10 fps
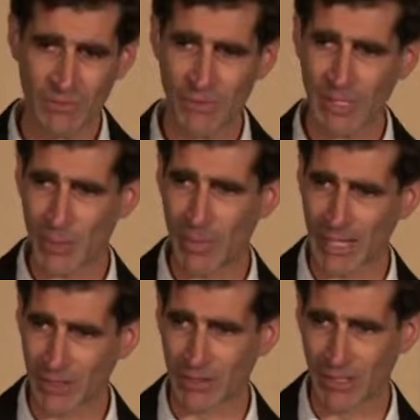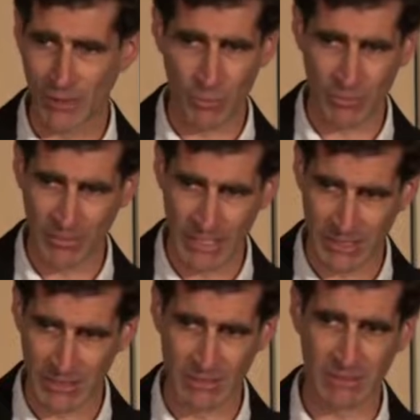If you think about other
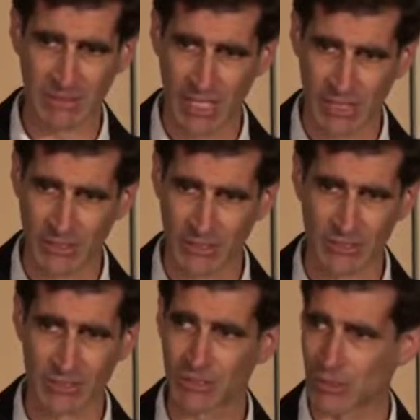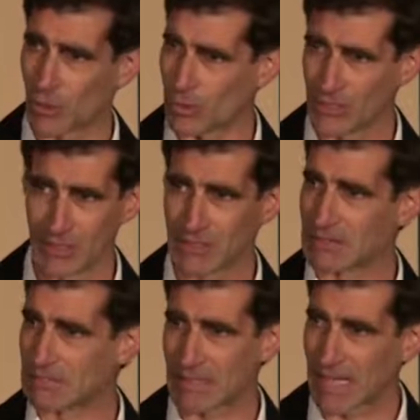professions, doctors,
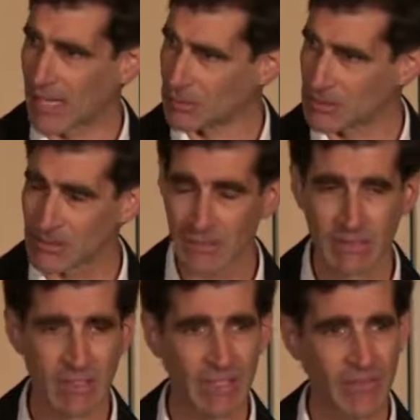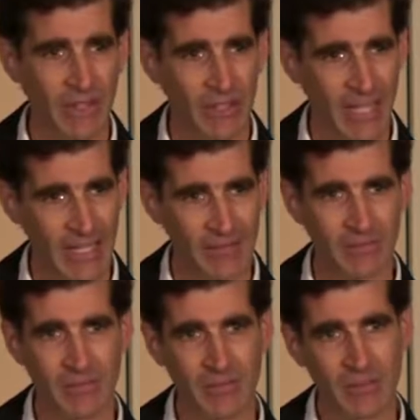lawyers, accountants, they all
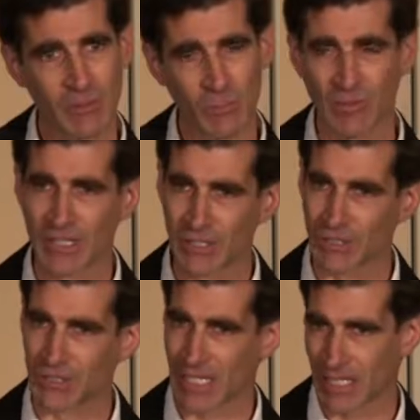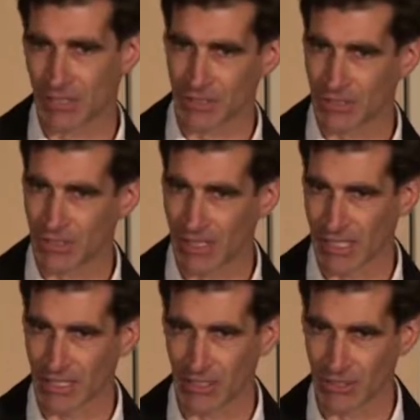have professional standards that
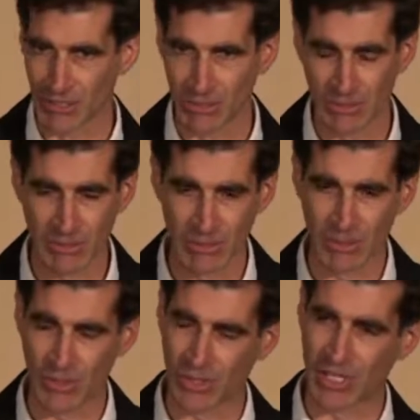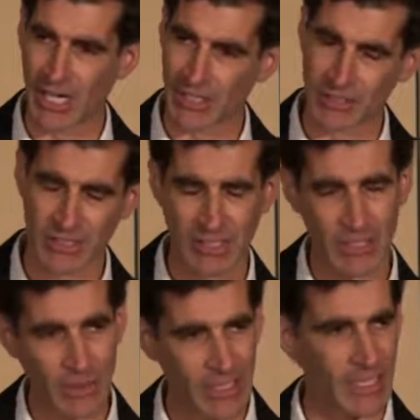they adhere to. You don't go to the doctor and say, "You
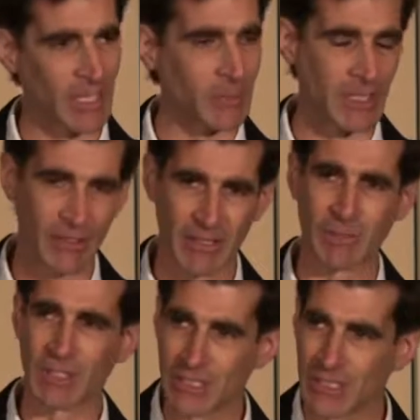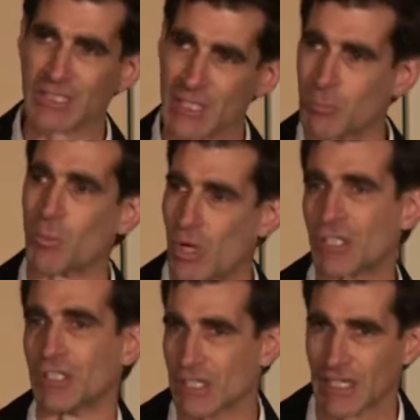know what, doc, I'm in a hurry. Why don't you just skip
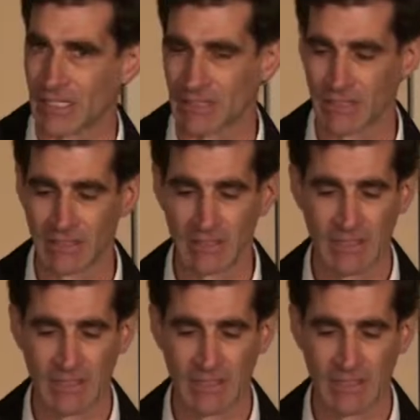washing your hands?"